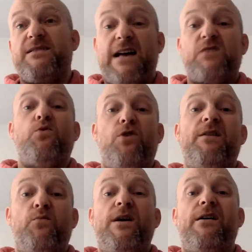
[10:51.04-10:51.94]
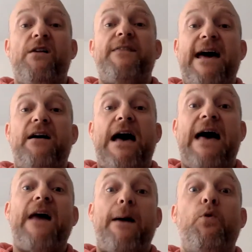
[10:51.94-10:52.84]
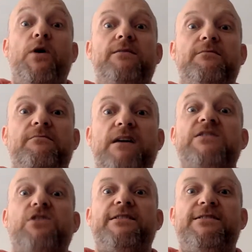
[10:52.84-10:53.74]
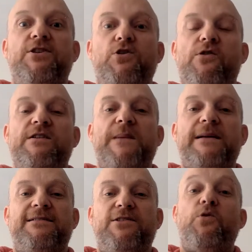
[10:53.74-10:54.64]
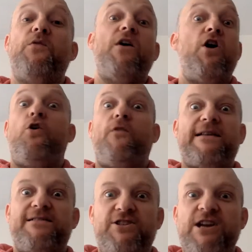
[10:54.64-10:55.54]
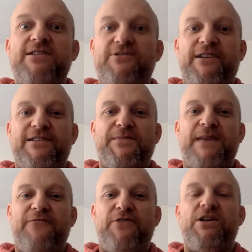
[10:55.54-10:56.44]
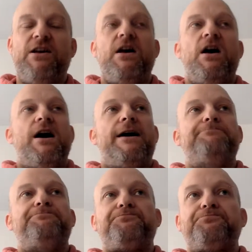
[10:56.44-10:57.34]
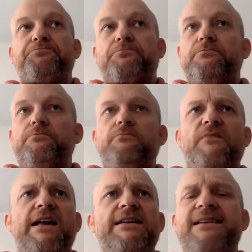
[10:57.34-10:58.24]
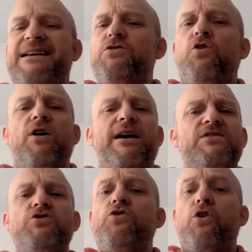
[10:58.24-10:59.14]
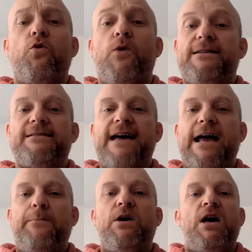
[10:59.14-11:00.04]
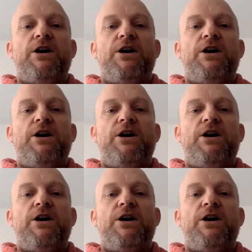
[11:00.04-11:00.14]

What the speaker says: that's what we are at that point assigned to do or expect to do, or that's an agenda item even. And it's not quite the same.